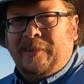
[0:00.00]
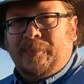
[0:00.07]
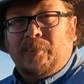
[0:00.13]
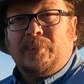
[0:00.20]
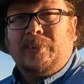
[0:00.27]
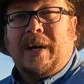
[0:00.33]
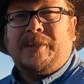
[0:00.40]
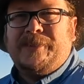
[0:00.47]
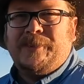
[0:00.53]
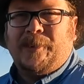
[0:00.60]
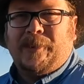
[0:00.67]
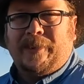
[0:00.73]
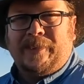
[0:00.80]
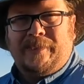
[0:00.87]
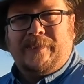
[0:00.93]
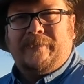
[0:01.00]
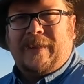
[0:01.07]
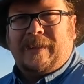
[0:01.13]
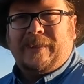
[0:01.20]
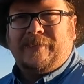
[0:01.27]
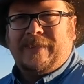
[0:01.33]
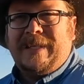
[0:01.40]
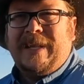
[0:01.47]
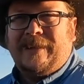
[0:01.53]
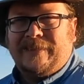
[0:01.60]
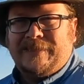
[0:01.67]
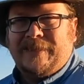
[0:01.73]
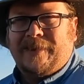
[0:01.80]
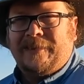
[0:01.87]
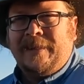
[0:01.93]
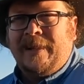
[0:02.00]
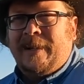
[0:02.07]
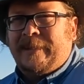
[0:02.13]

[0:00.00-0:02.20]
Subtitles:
through Luxor, the Valley of the Kings there.